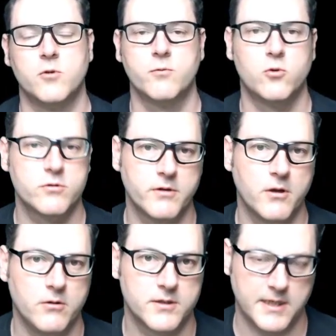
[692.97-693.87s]
what a watering
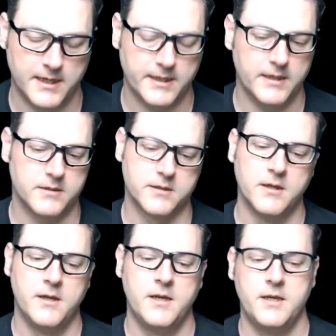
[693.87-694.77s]
hole attack is
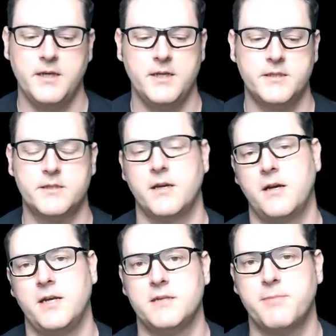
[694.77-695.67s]

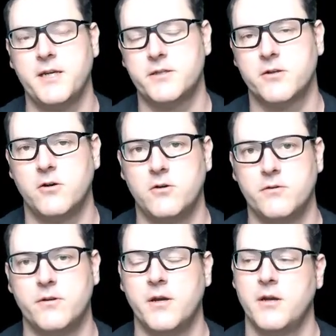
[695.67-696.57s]
based
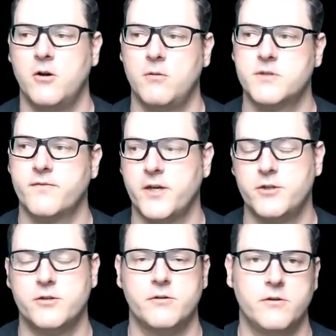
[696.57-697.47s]
on
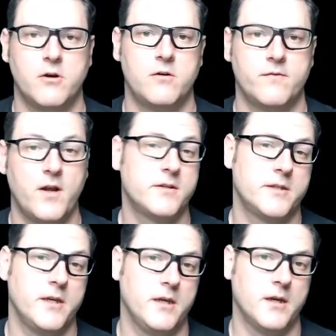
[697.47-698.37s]
observation of
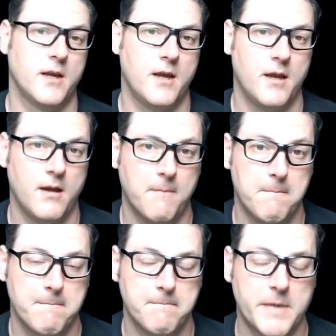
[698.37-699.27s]
hunting
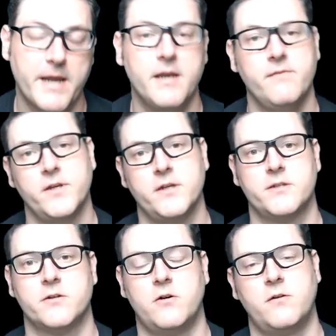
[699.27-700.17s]

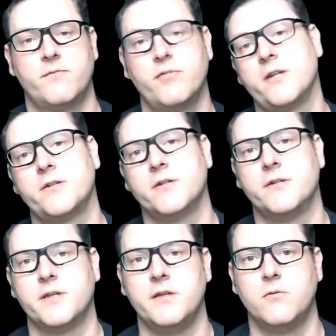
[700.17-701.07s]
behaviours of
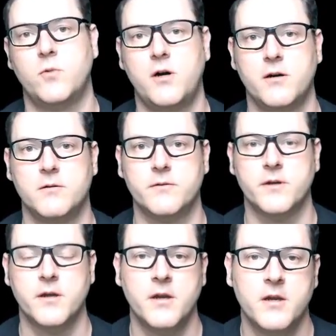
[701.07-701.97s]
predators in the wild.
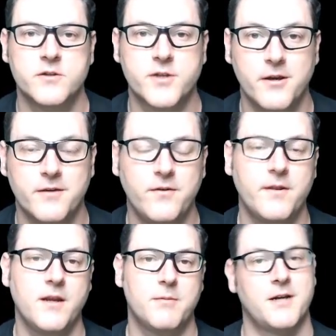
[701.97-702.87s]
So if you
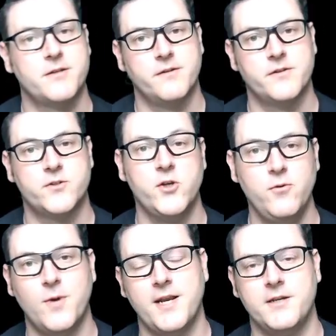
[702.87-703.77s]
think about it, there's
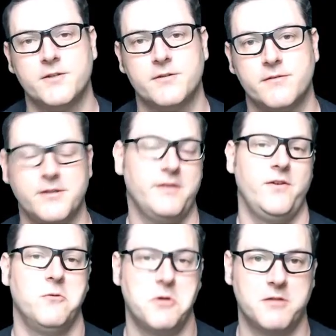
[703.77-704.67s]
two ways that if
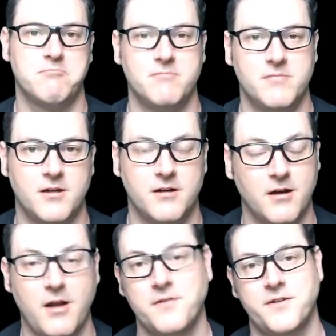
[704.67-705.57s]
you were
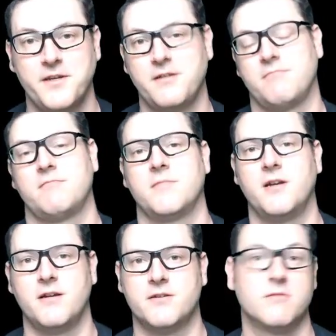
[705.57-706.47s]
hunting
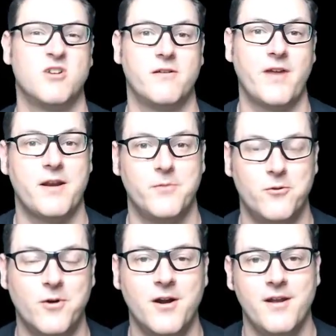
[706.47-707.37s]
some kind of animal,